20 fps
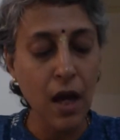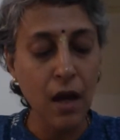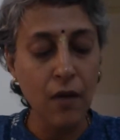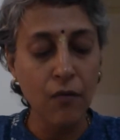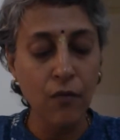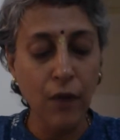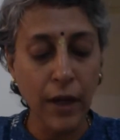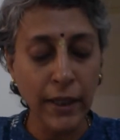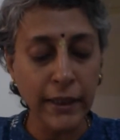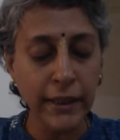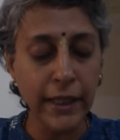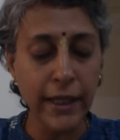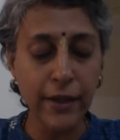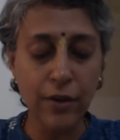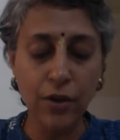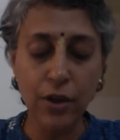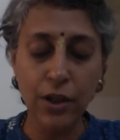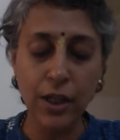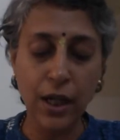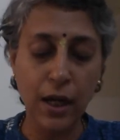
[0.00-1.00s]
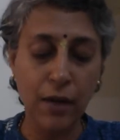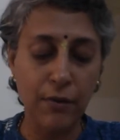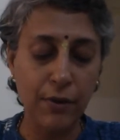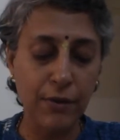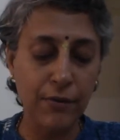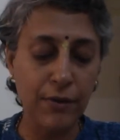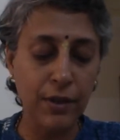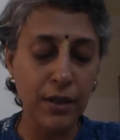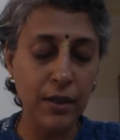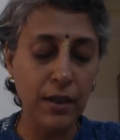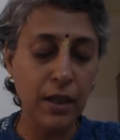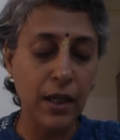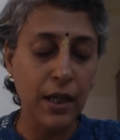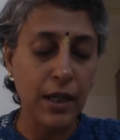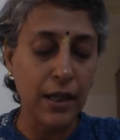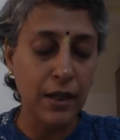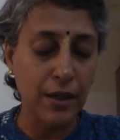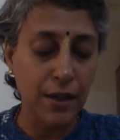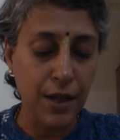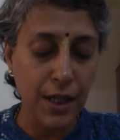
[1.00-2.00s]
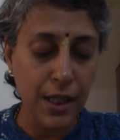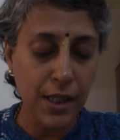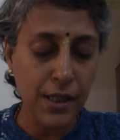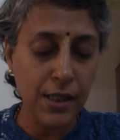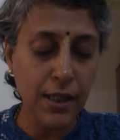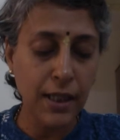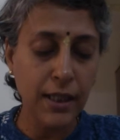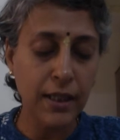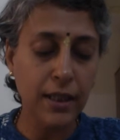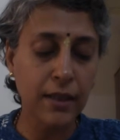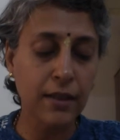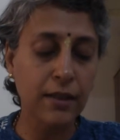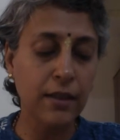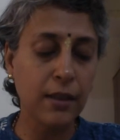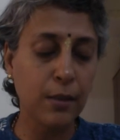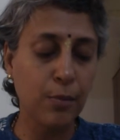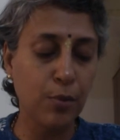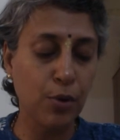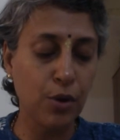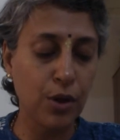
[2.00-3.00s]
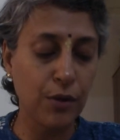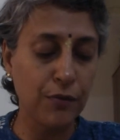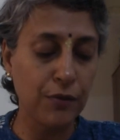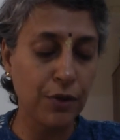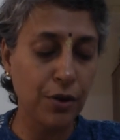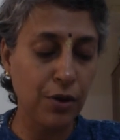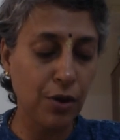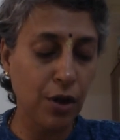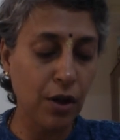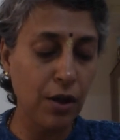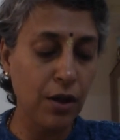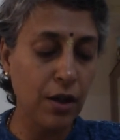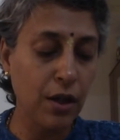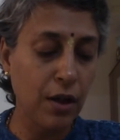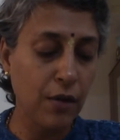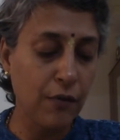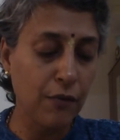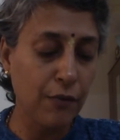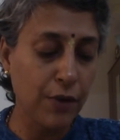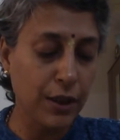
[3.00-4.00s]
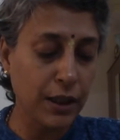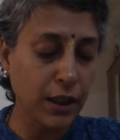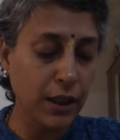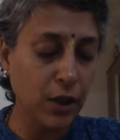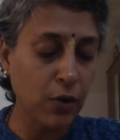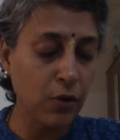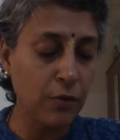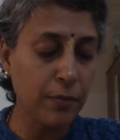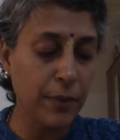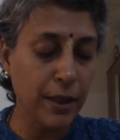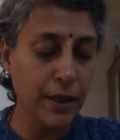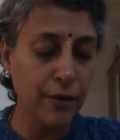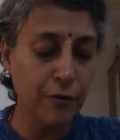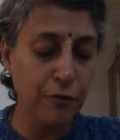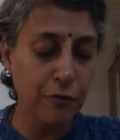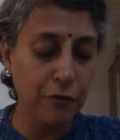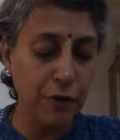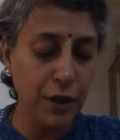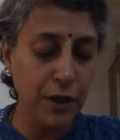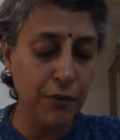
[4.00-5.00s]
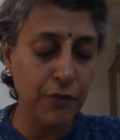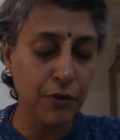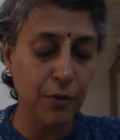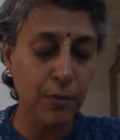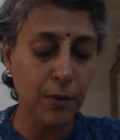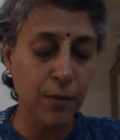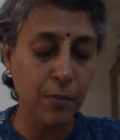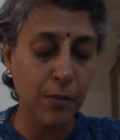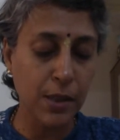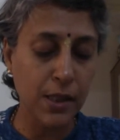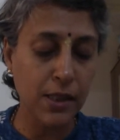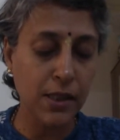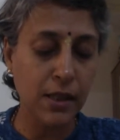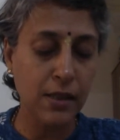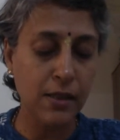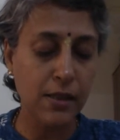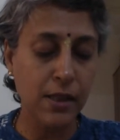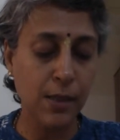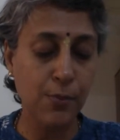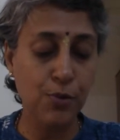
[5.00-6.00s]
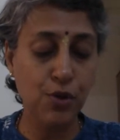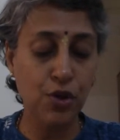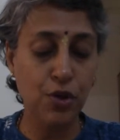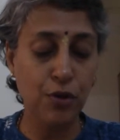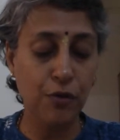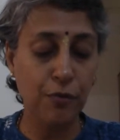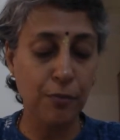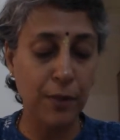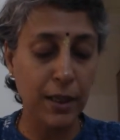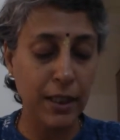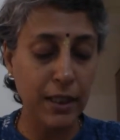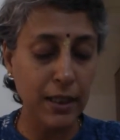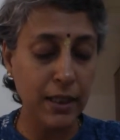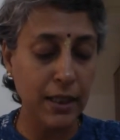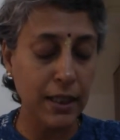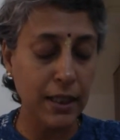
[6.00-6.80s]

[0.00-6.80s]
One cannot, however, reach the eternal abode of the Lord without being free from the misconception of material